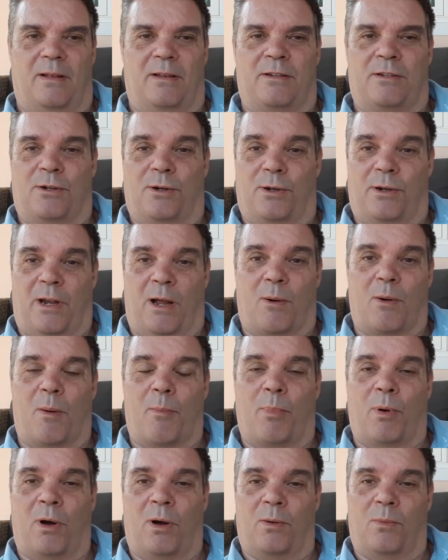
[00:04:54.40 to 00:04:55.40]
So now
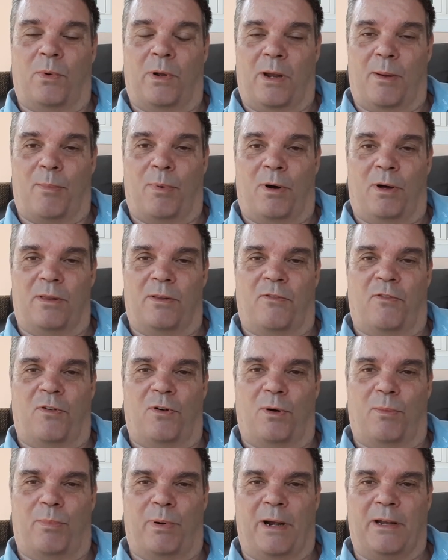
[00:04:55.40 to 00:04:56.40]
when I bought the
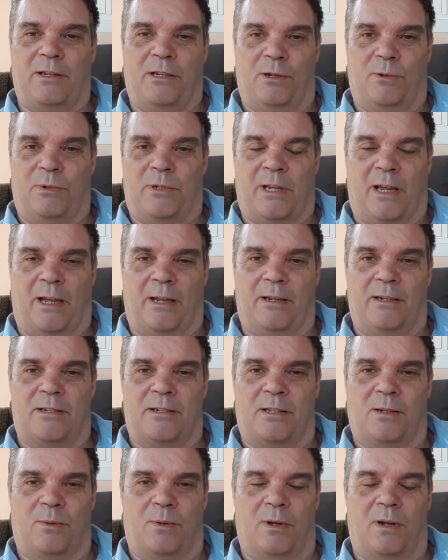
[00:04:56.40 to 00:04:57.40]
four brand new tyres,
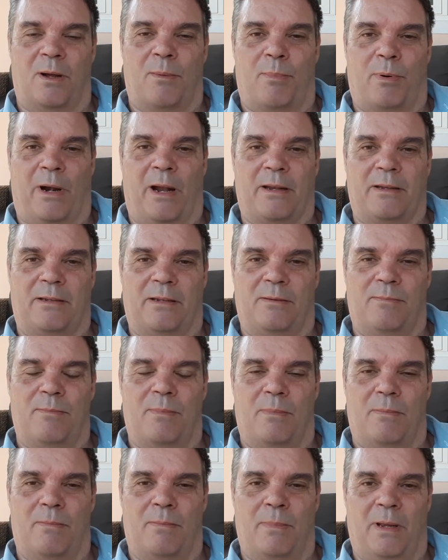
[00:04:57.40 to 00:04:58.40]
they were a branded
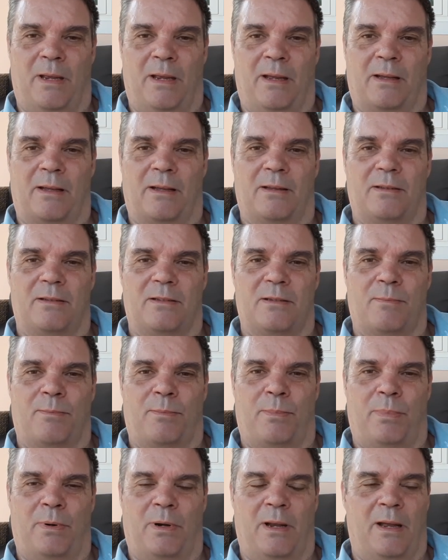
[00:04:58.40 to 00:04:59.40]
make,
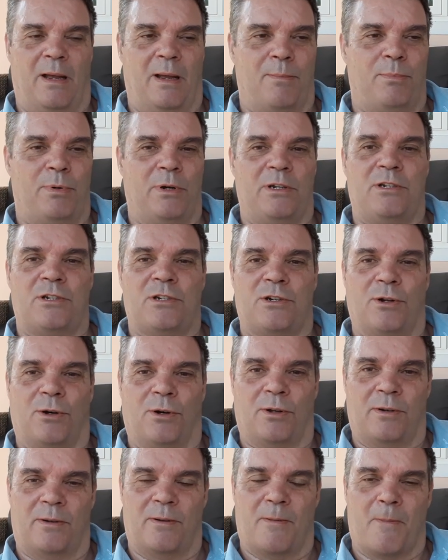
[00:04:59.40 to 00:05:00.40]

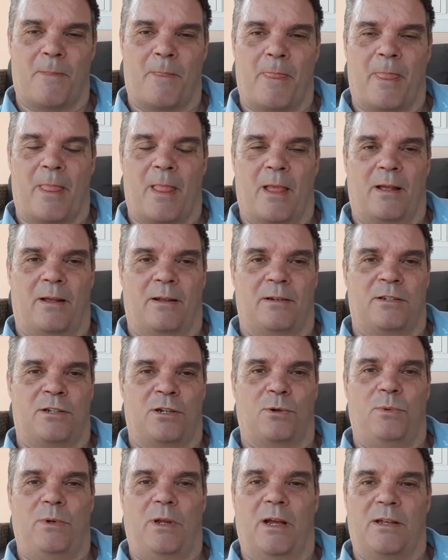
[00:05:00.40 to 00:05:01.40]
Bridgestone,
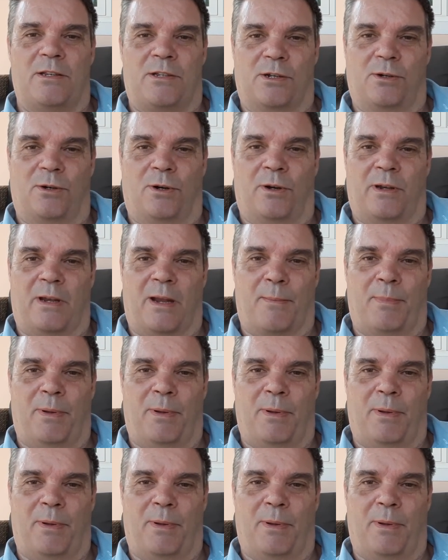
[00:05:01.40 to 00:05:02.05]
2 years ago, and I